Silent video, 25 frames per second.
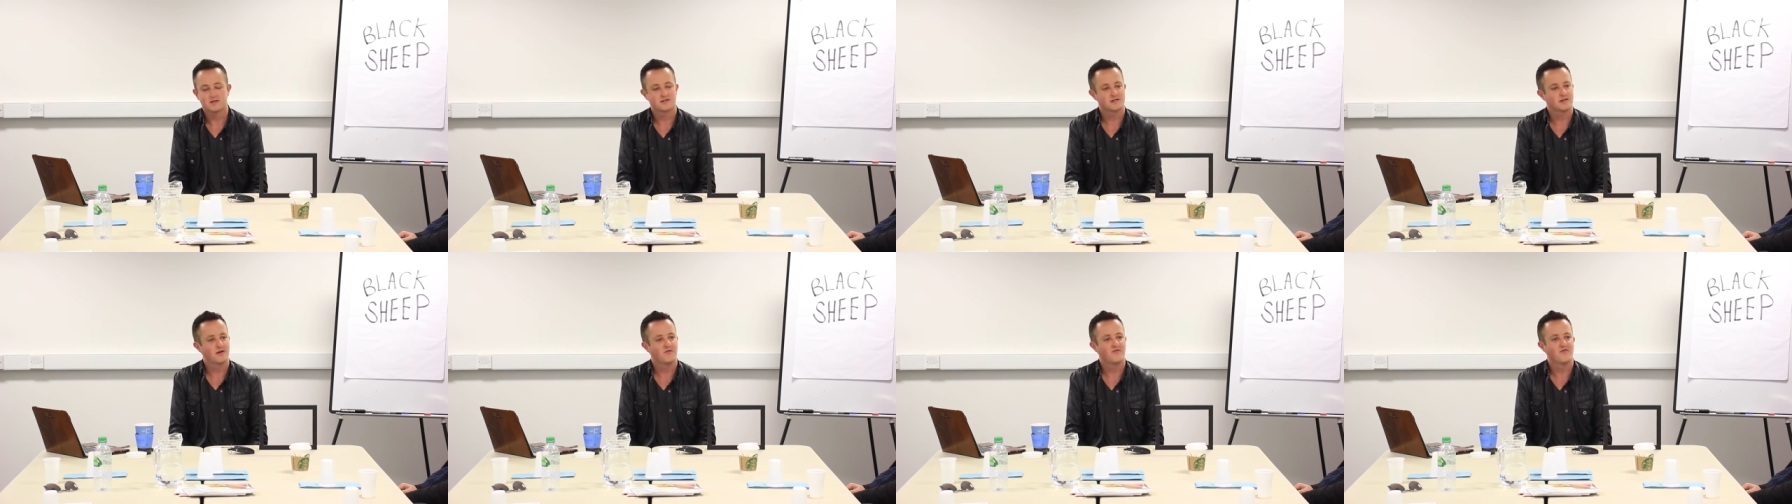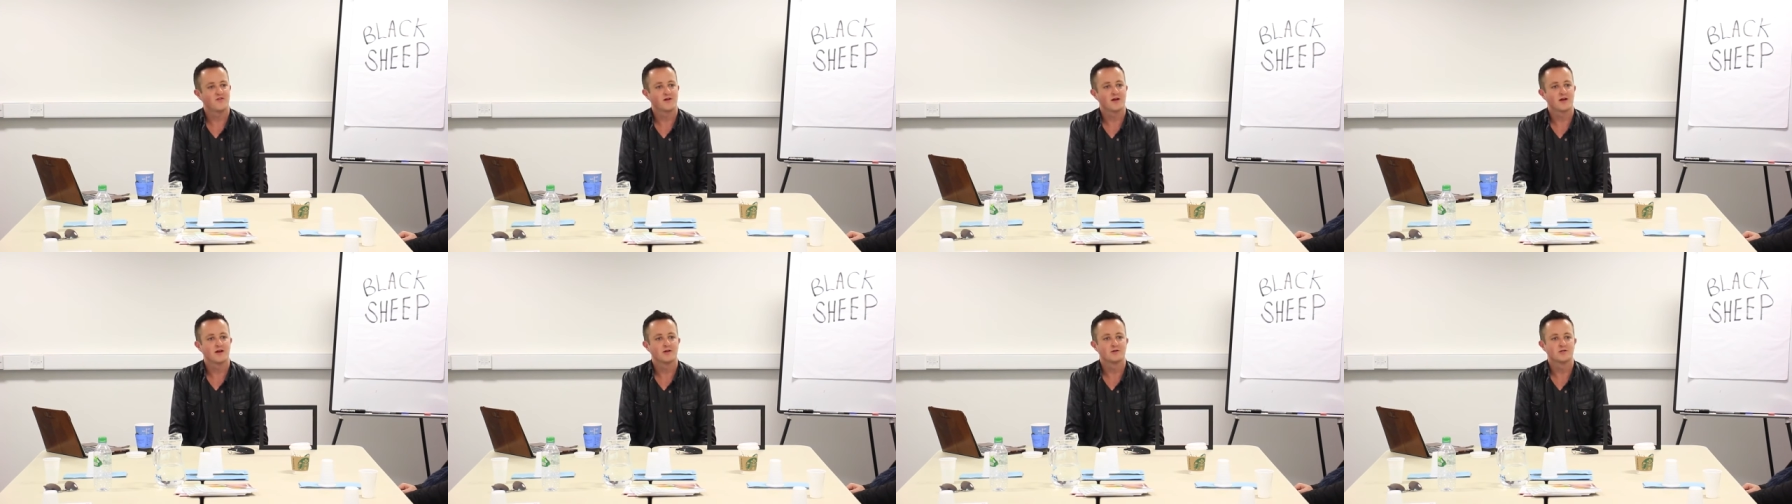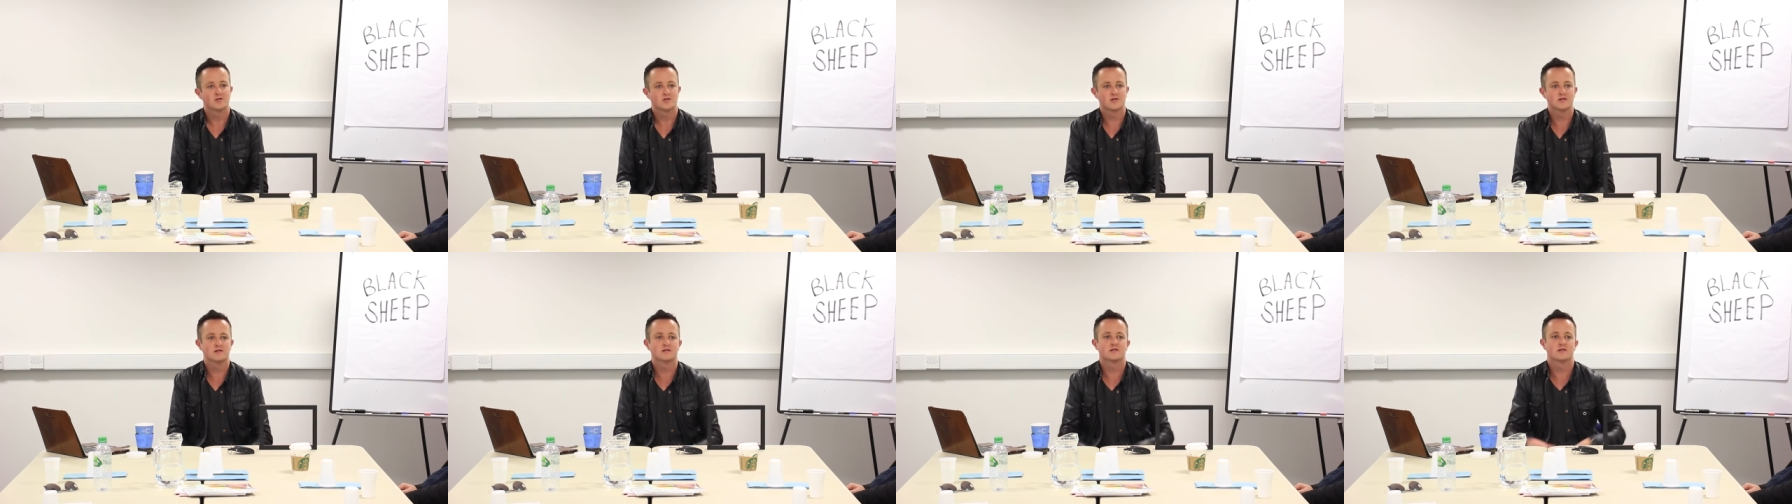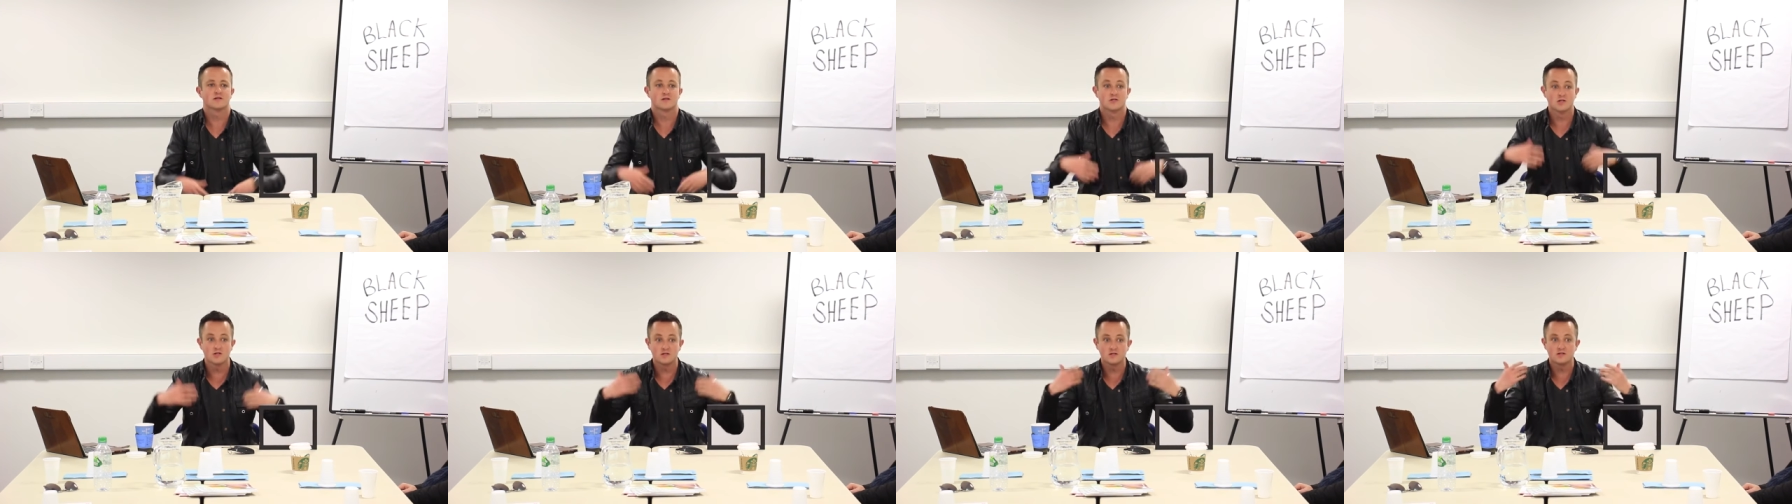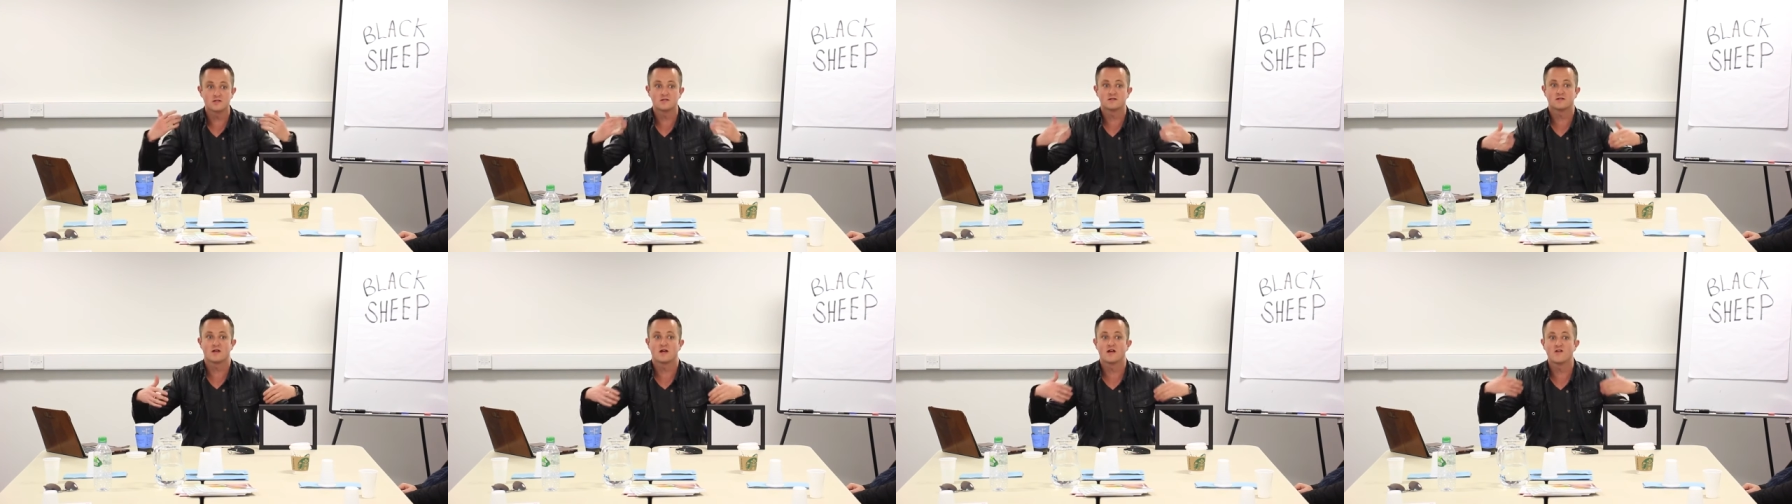cut something else, just to,
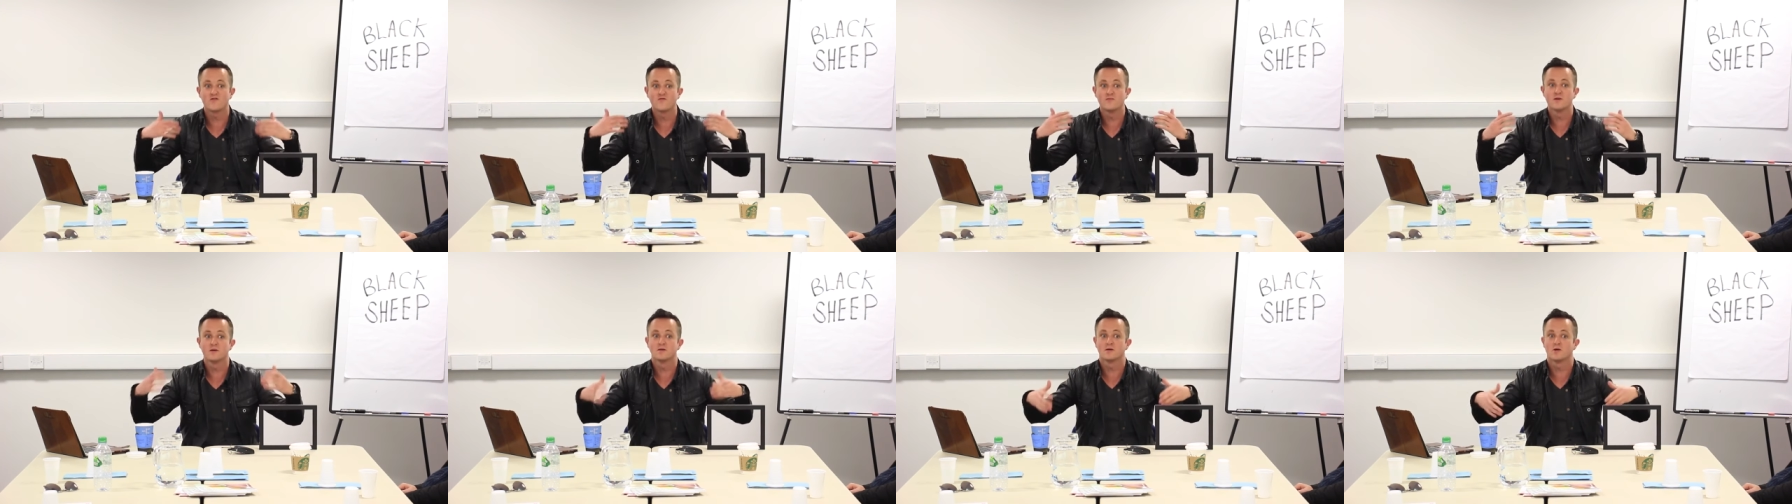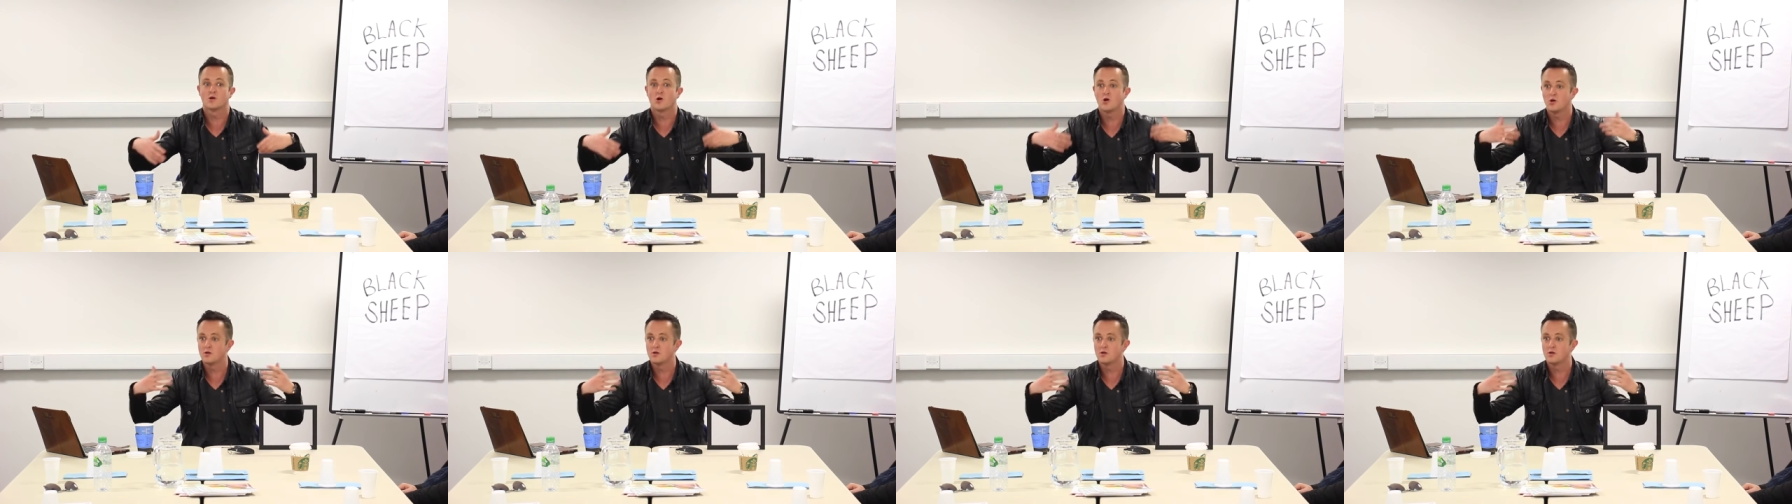just to save me the